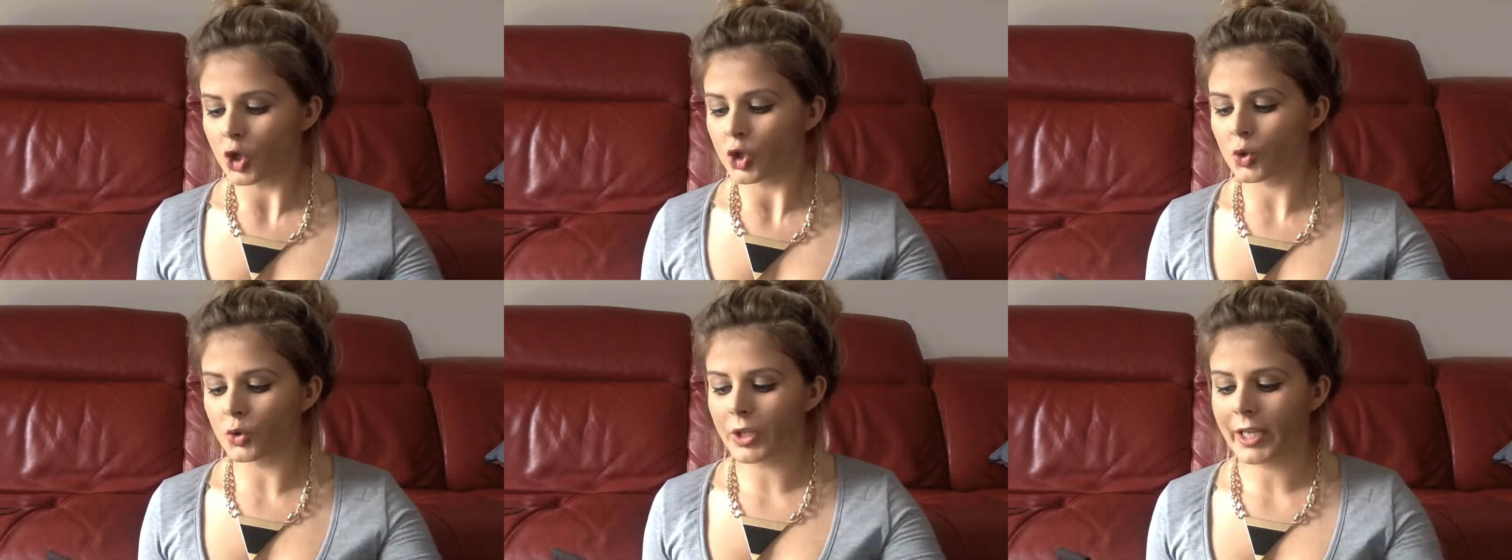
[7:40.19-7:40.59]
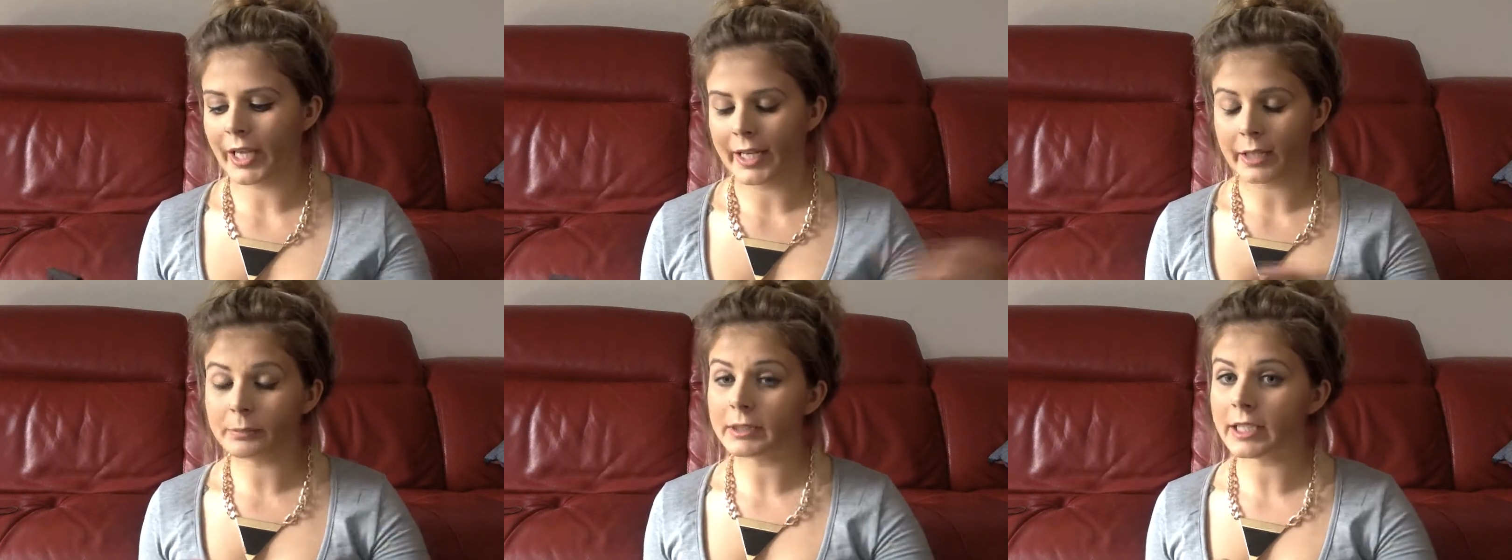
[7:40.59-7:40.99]
So the
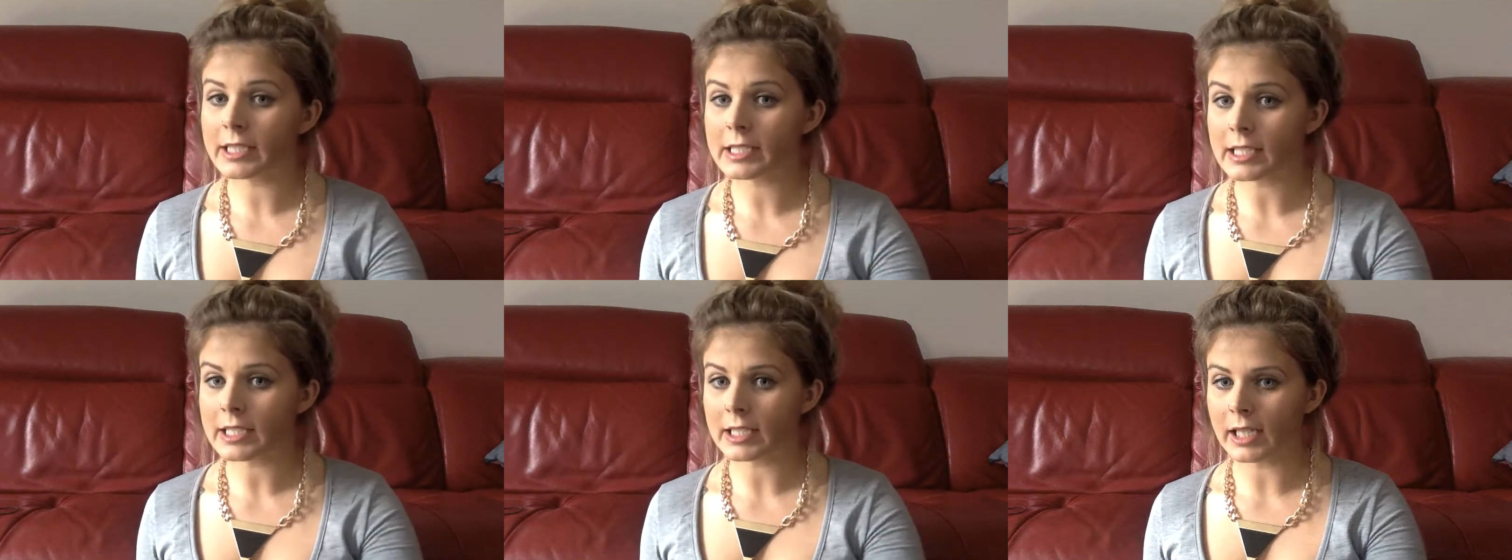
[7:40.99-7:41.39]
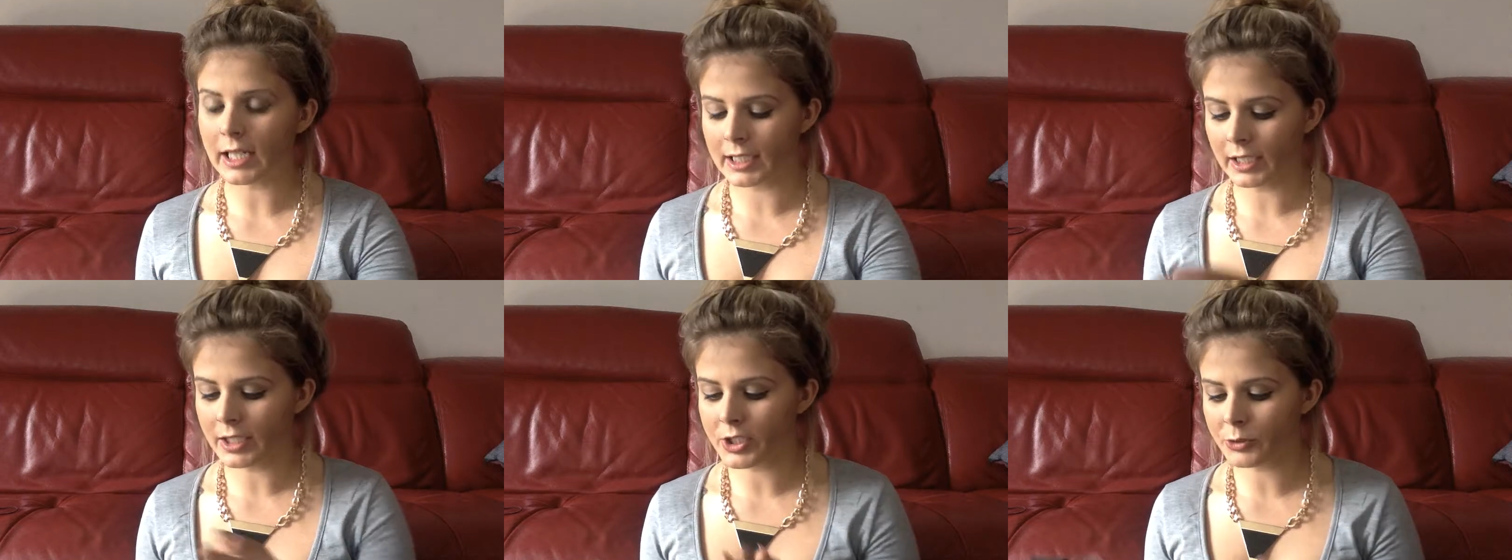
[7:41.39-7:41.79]
kind of places that
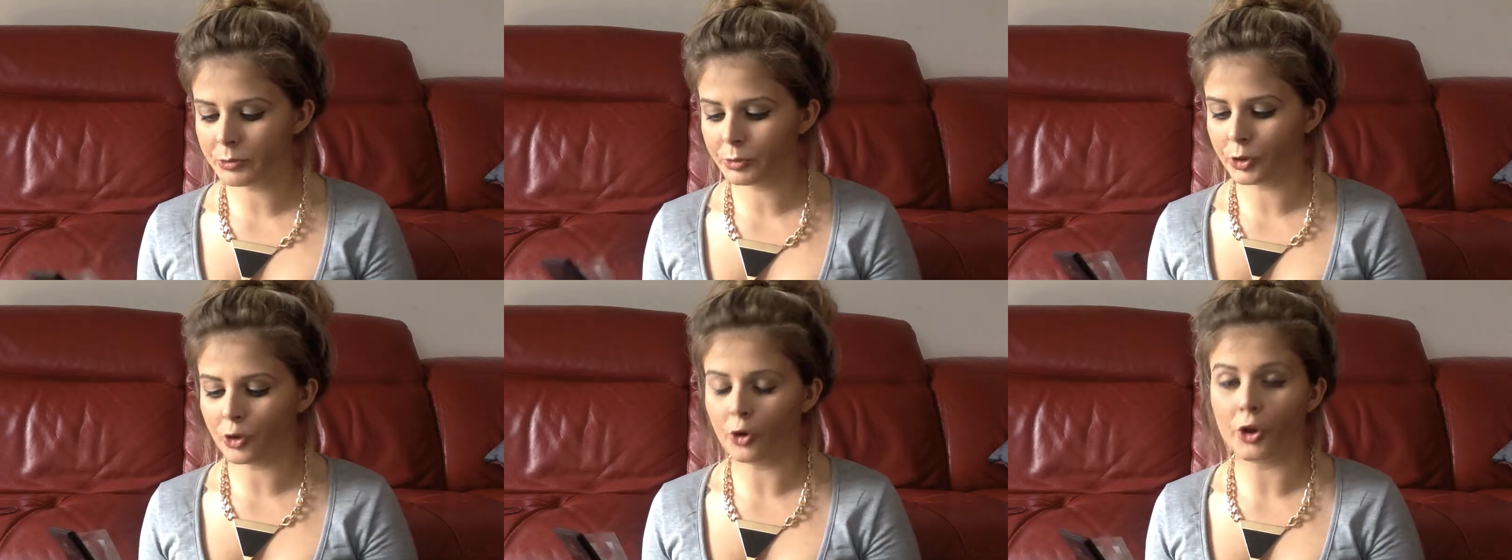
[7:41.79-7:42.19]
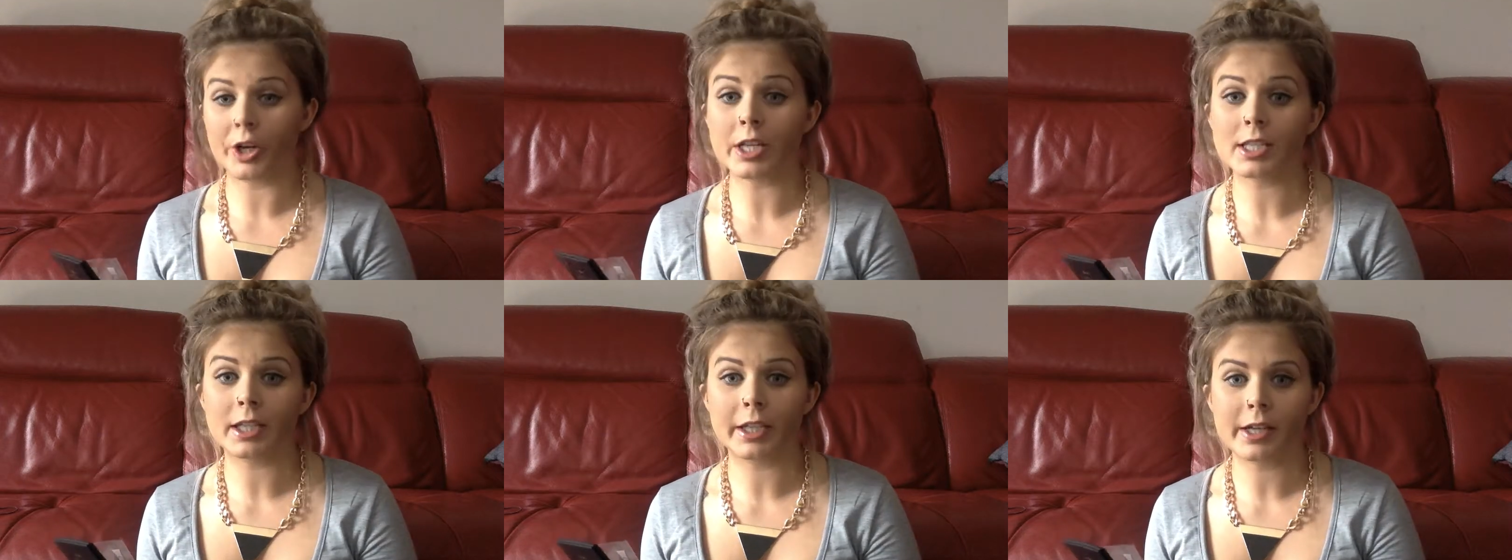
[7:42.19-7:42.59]
I like to put on
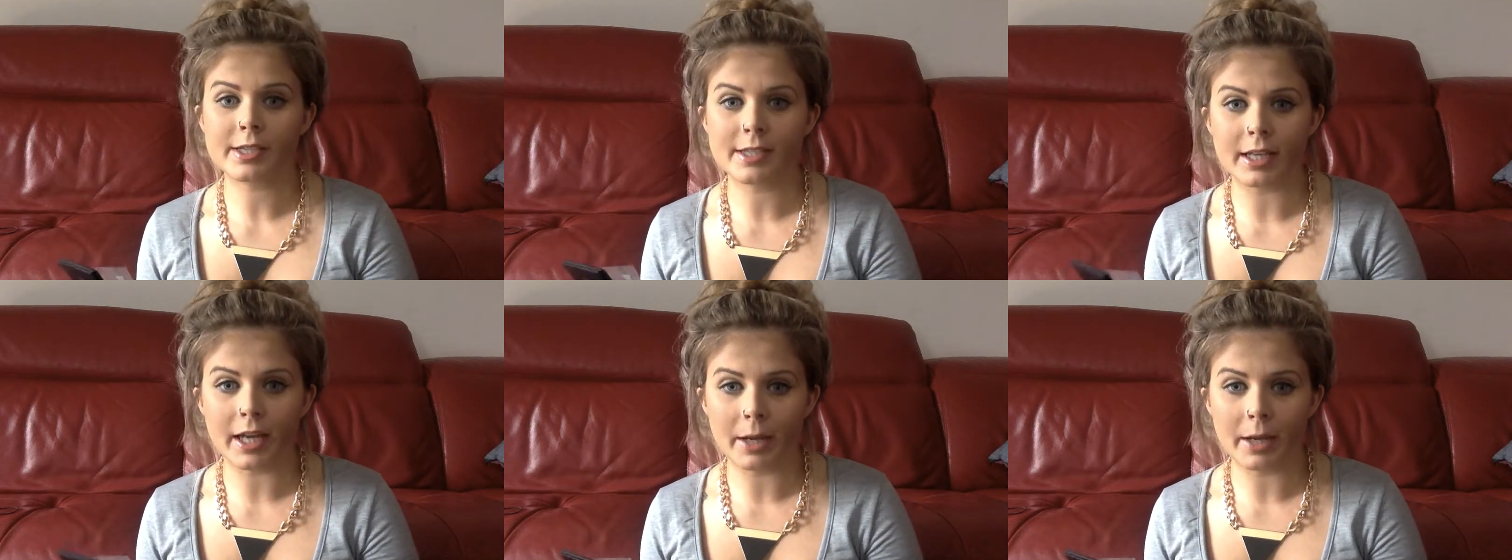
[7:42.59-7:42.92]
is, like I say,